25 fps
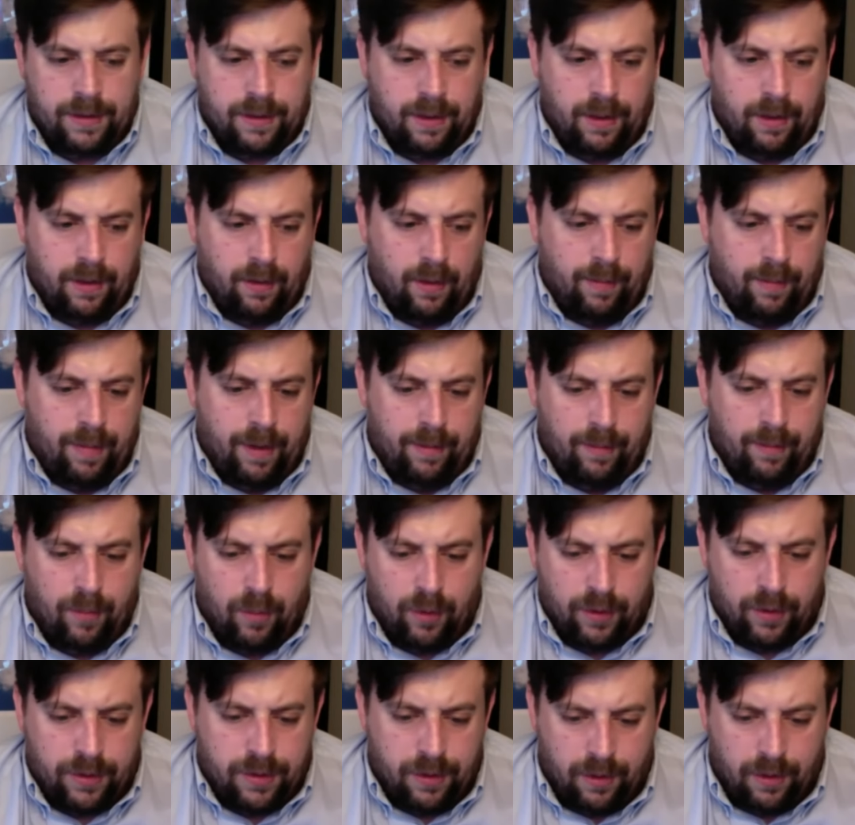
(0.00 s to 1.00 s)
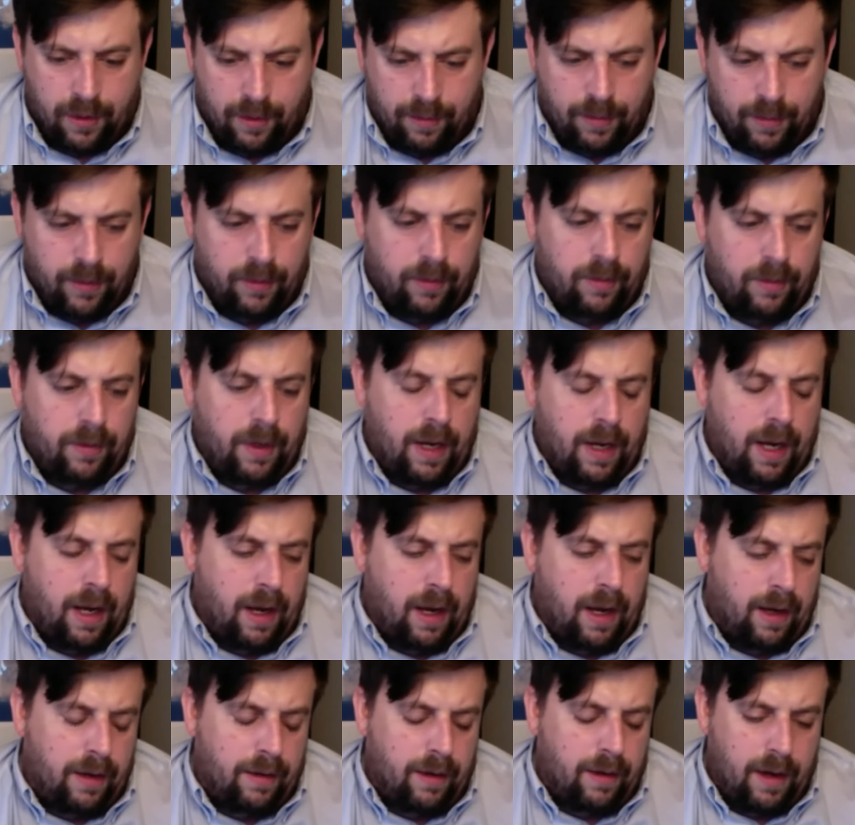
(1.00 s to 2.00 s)
a bit more durable
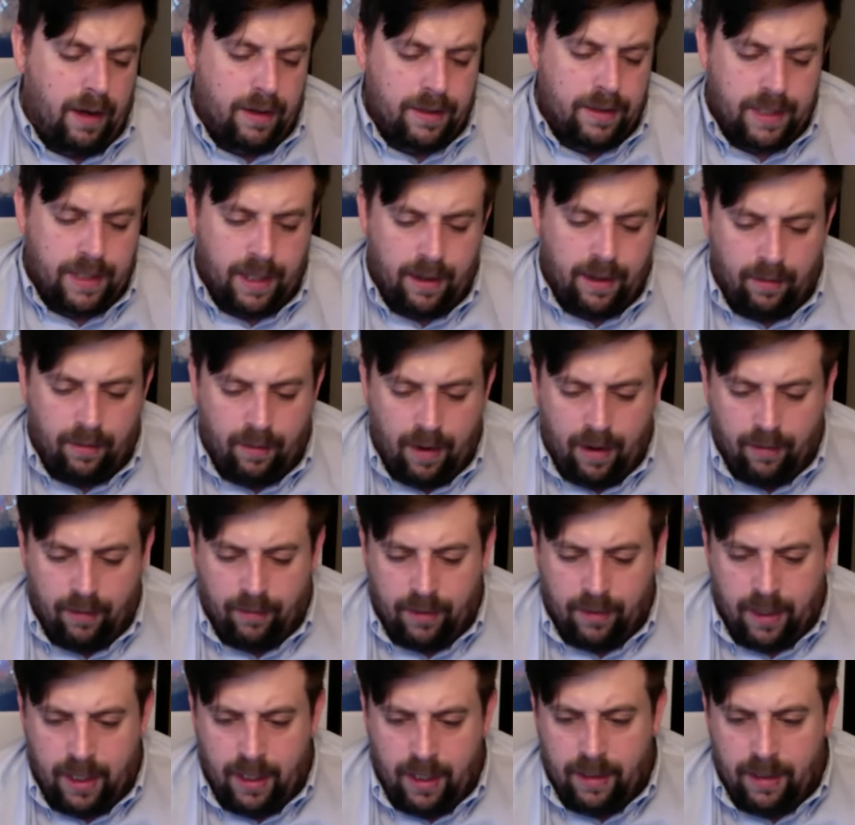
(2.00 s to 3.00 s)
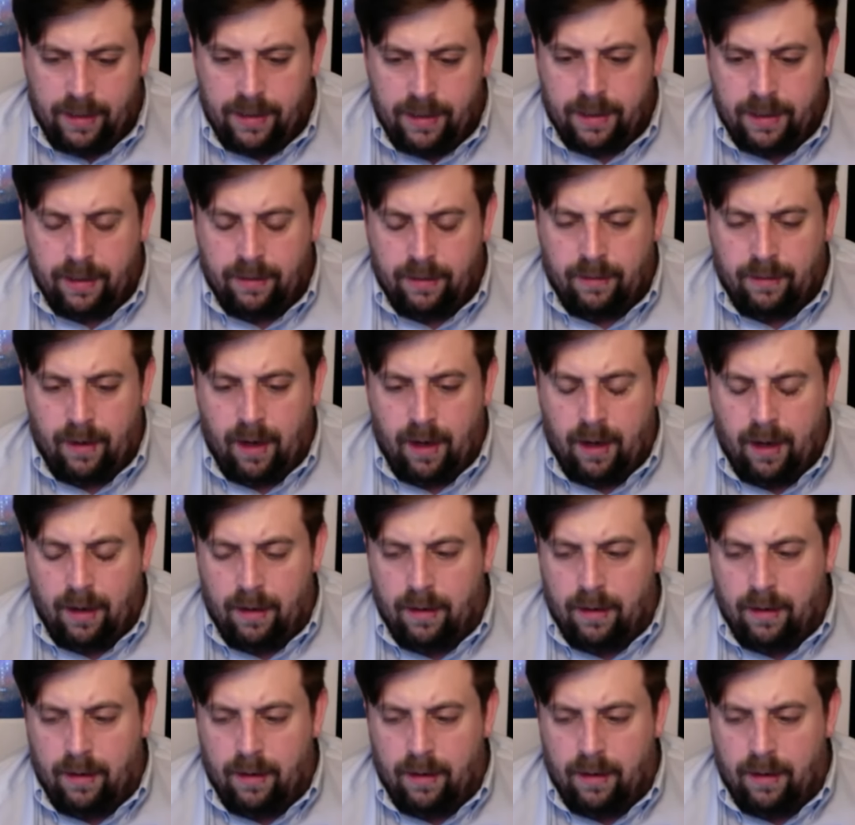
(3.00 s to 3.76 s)
and centered around kids and